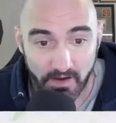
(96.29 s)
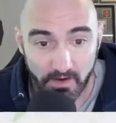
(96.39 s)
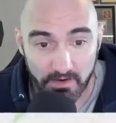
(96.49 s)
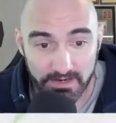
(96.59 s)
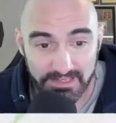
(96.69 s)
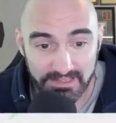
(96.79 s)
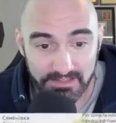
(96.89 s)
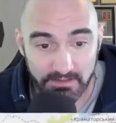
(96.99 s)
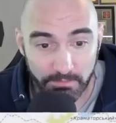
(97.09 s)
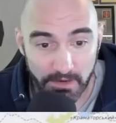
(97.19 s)
are in
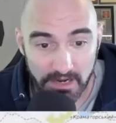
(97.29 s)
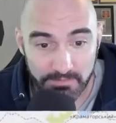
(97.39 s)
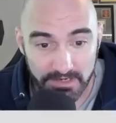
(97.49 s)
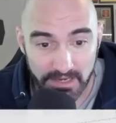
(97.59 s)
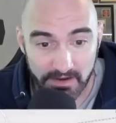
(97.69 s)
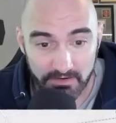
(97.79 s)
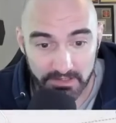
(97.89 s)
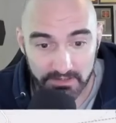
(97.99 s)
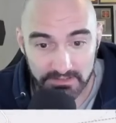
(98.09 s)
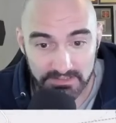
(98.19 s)
the Bakhmut
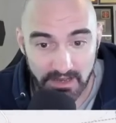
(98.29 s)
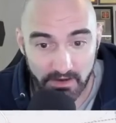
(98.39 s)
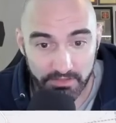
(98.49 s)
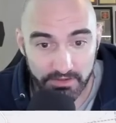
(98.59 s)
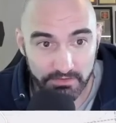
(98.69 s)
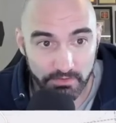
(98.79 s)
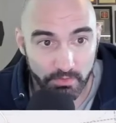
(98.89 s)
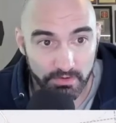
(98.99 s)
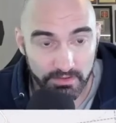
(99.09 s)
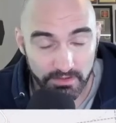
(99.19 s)
area, south,
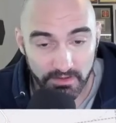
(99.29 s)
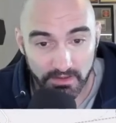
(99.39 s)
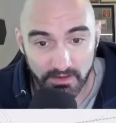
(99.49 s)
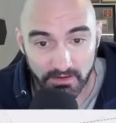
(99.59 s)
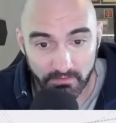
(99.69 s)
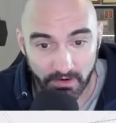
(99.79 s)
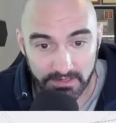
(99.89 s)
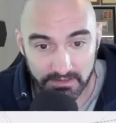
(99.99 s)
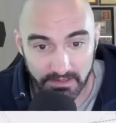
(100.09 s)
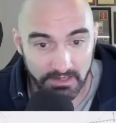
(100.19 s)
north, right?